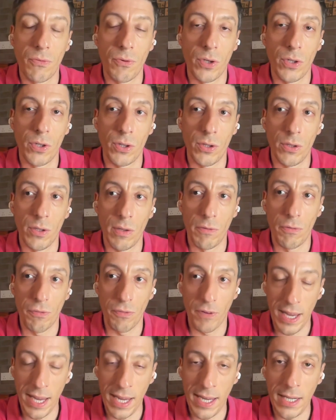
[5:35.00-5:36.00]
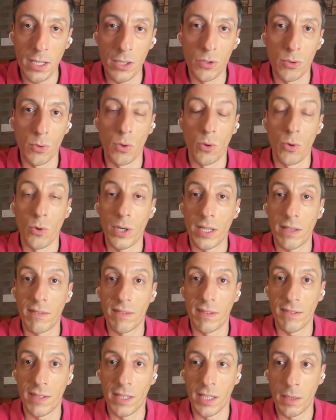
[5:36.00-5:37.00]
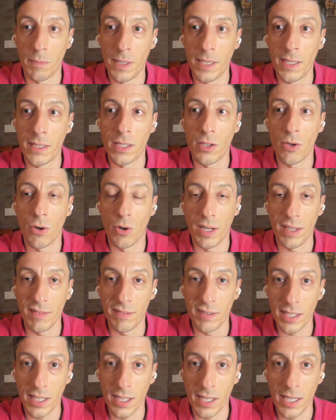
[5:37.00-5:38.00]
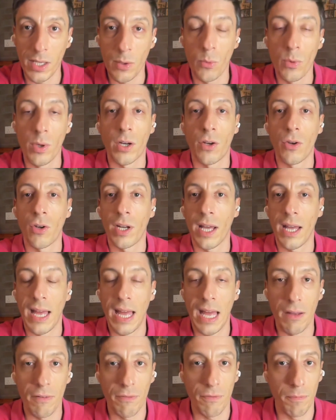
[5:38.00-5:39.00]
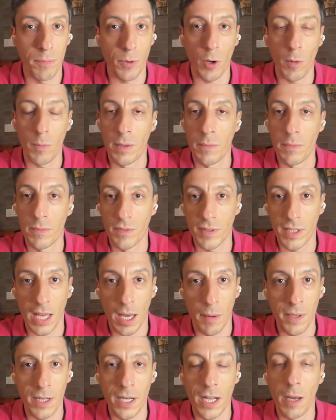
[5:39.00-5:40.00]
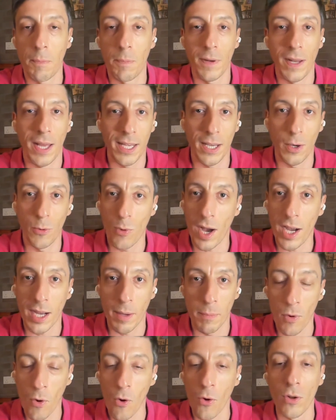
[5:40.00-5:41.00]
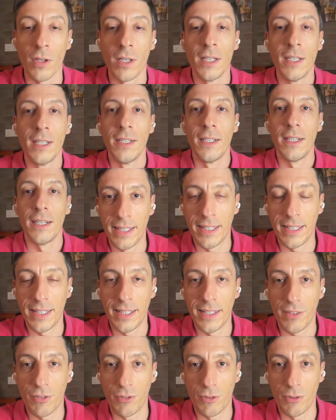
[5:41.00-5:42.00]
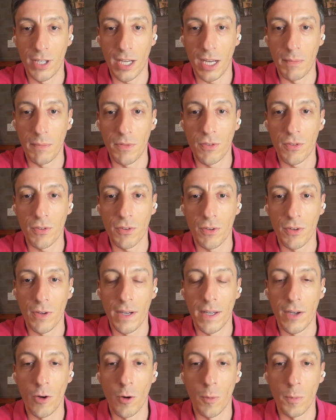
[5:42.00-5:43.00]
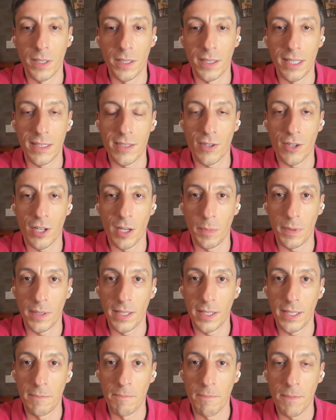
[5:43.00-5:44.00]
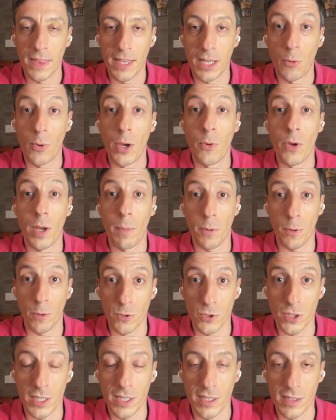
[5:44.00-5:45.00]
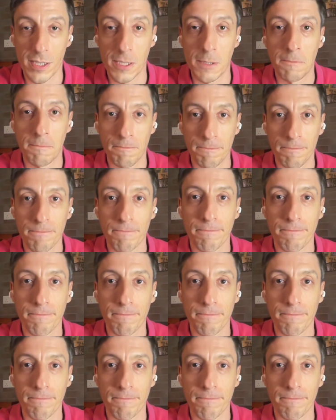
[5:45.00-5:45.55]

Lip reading: if we fail to look at sustainability holistically, we're going to have problems coming up like a whack-a-mole in the years to come. So I hope that that's going to be the way we approach this.